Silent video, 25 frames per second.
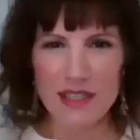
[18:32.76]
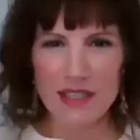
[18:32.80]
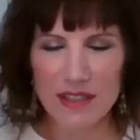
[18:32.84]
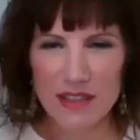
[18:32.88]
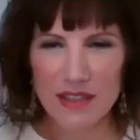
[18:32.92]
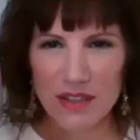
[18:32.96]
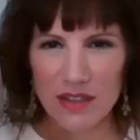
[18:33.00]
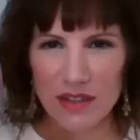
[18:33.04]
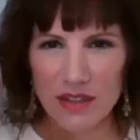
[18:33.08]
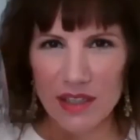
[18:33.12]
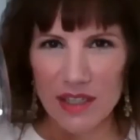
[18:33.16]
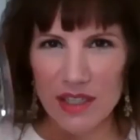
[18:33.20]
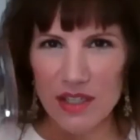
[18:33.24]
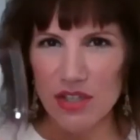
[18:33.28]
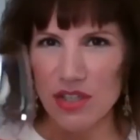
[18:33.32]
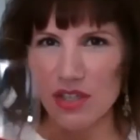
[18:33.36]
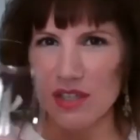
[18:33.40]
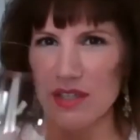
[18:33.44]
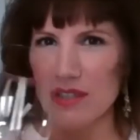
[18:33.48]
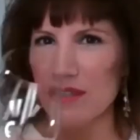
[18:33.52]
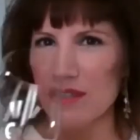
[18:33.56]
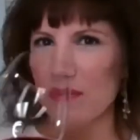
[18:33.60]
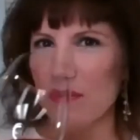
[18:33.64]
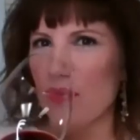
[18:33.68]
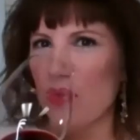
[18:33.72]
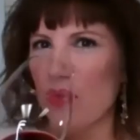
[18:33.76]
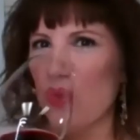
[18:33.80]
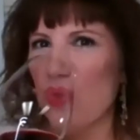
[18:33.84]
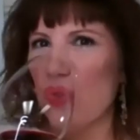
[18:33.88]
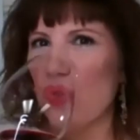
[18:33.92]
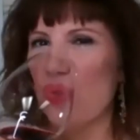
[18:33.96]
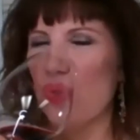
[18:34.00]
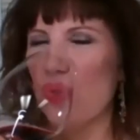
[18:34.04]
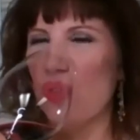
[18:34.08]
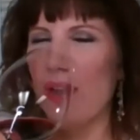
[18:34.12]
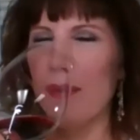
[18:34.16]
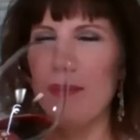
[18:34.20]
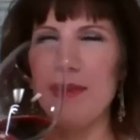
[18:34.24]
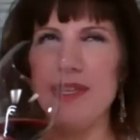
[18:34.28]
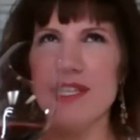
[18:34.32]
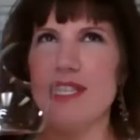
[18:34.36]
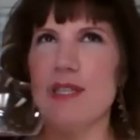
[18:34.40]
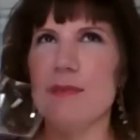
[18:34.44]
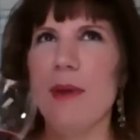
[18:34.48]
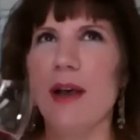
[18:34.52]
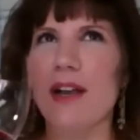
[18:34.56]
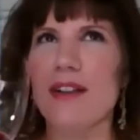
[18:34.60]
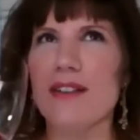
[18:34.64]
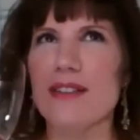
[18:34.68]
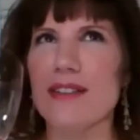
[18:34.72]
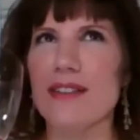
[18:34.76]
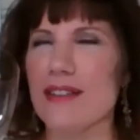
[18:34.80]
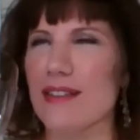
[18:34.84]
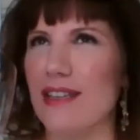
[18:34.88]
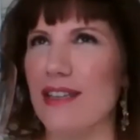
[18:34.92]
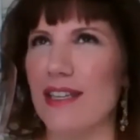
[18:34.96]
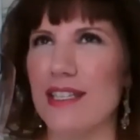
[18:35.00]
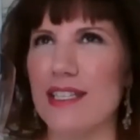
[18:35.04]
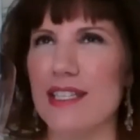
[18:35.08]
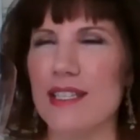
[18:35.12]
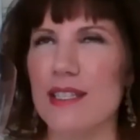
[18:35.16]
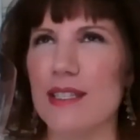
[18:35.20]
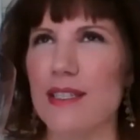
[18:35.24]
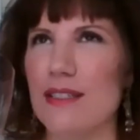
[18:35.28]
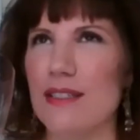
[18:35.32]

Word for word: is delicious. I mean, it, it smells, is. Thank it's, you.